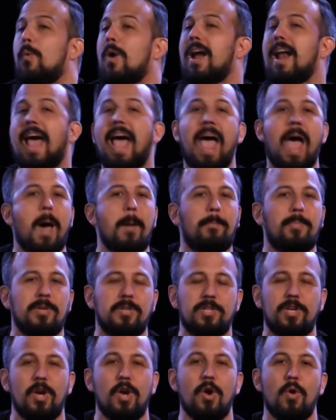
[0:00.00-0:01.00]
and what
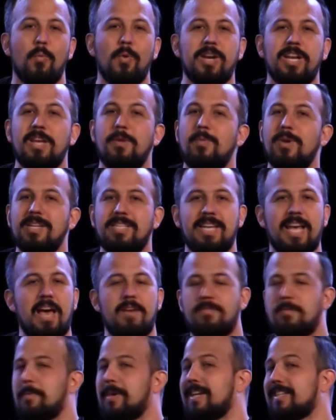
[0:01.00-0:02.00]
happened when he went
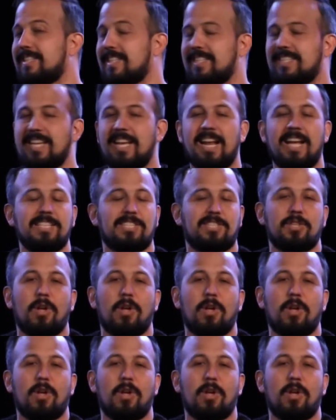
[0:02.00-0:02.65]
to heaven because he said,